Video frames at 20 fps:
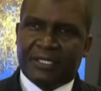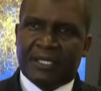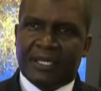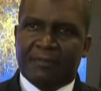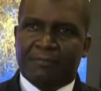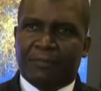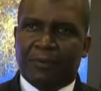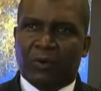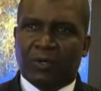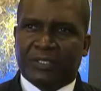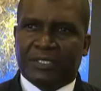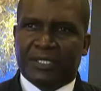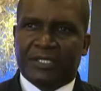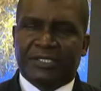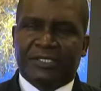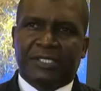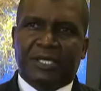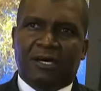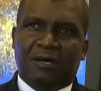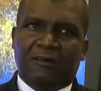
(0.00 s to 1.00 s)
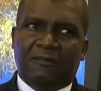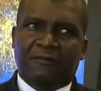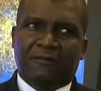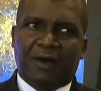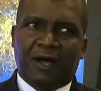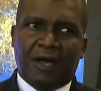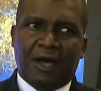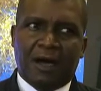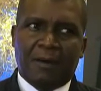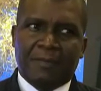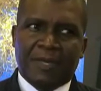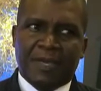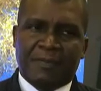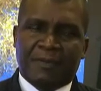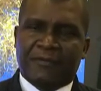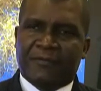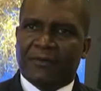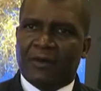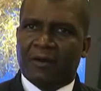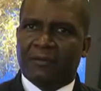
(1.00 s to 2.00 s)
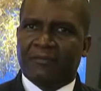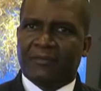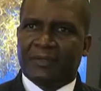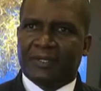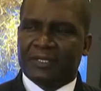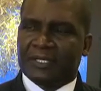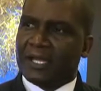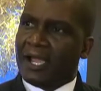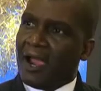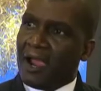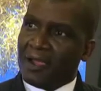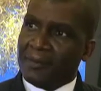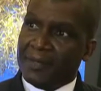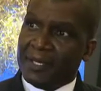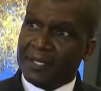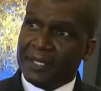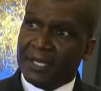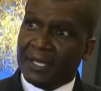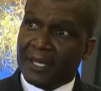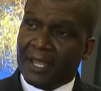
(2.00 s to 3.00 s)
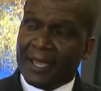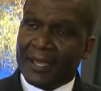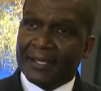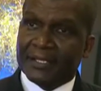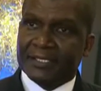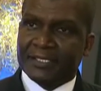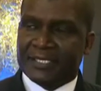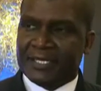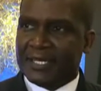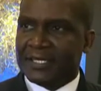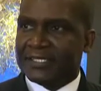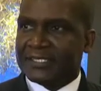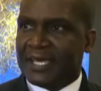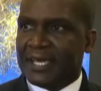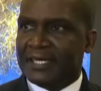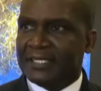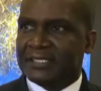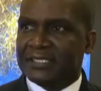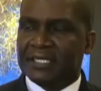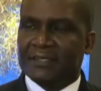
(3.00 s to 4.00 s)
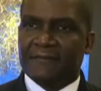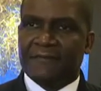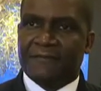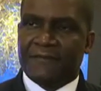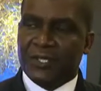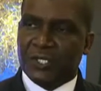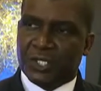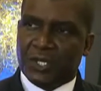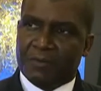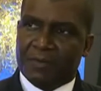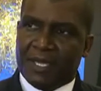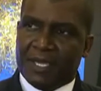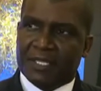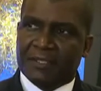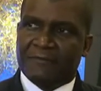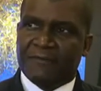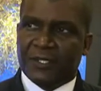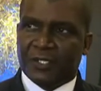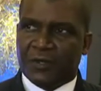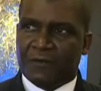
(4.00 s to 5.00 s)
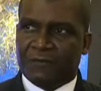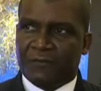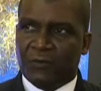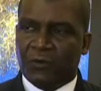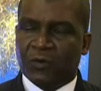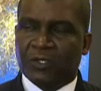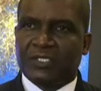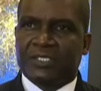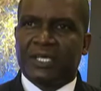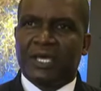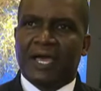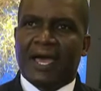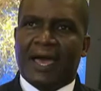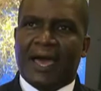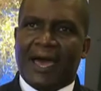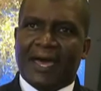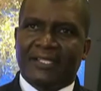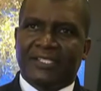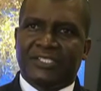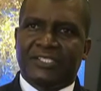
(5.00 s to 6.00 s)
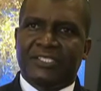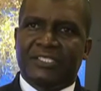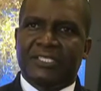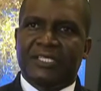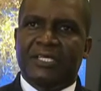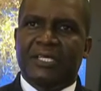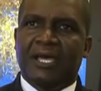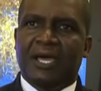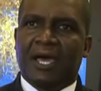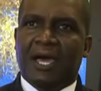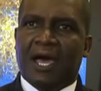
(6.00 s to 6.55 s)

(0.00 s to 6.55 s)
the importance of people from the Caribbean Airlines, their sighting, fishermen, fisher folks at sea,